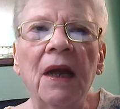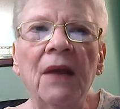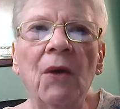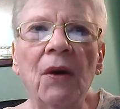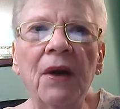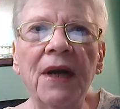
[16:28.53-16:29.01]

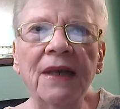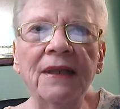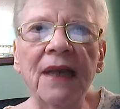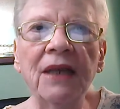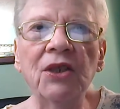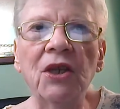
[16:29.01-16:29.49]
The
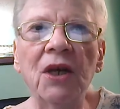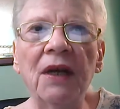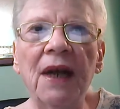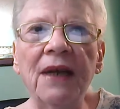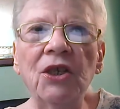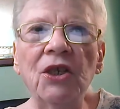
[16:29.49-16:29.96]
organization
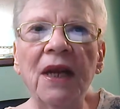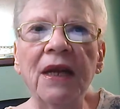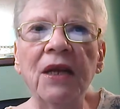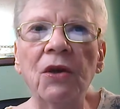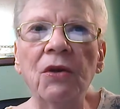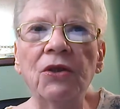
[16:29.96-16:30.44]
allegedly
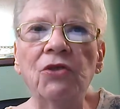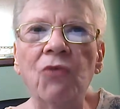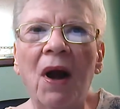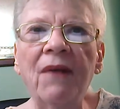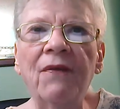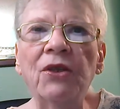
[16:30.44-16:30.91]
used
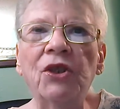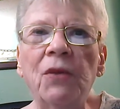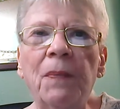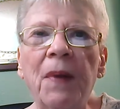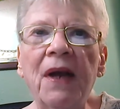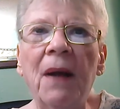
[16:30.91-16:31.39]
drivers to
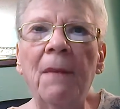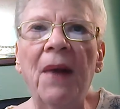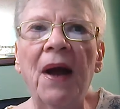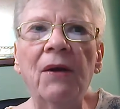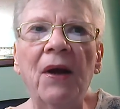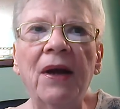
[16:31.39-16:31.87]
pick up
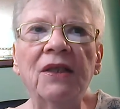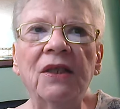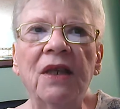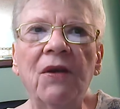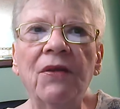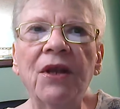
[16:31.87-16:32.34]
migrants
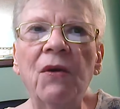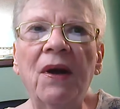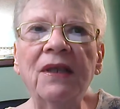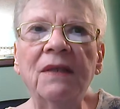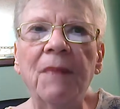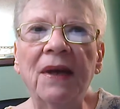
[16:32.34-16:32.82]
near the
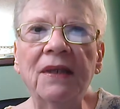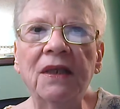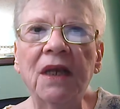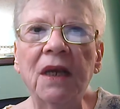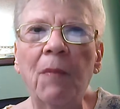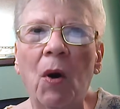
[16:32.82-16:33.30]

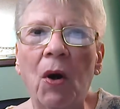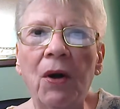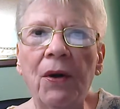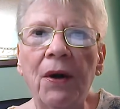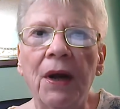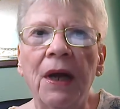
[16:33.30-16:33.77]
U.S.-Mexican
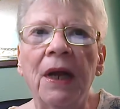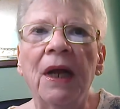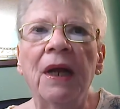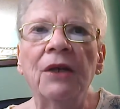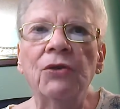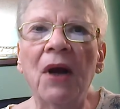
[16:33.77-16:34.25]
border,
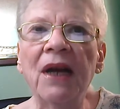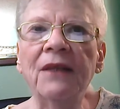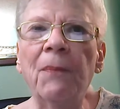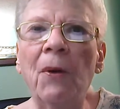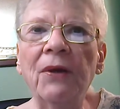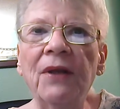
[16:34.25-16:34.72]

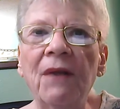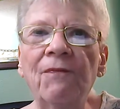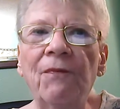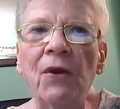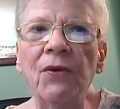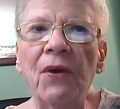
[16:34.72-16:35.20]
transport them
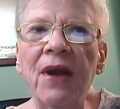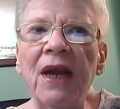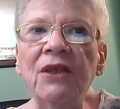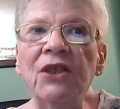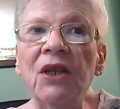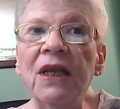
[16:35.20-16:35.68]
further
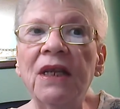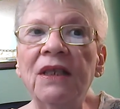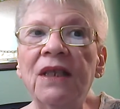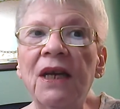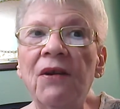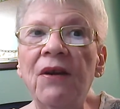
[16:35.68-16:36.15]
into the
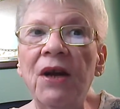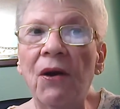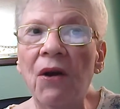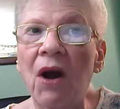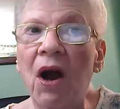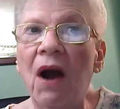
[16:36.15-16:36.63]

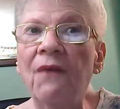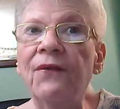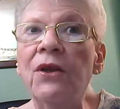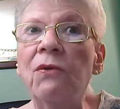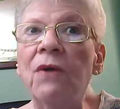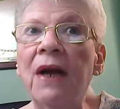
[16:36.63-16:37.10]
interior of
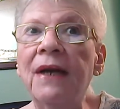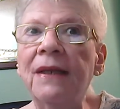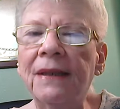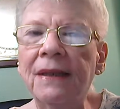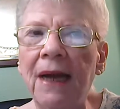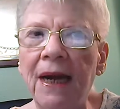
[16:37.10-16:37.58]
the
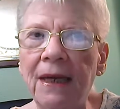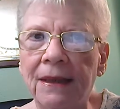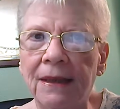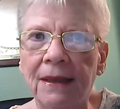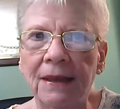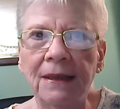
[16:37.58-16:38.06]
United
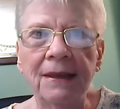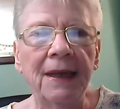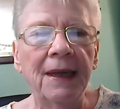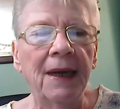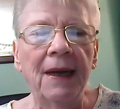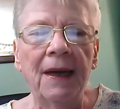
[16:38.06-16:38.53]
States,
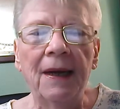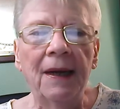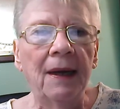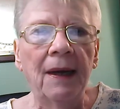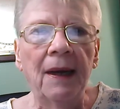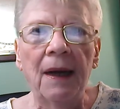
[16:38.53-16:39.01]

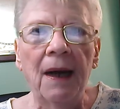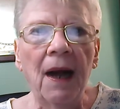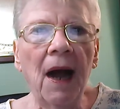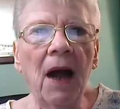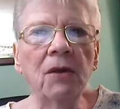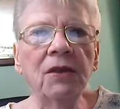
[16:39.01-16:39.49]

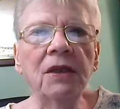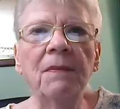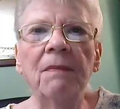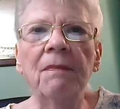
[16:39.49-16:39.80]
housed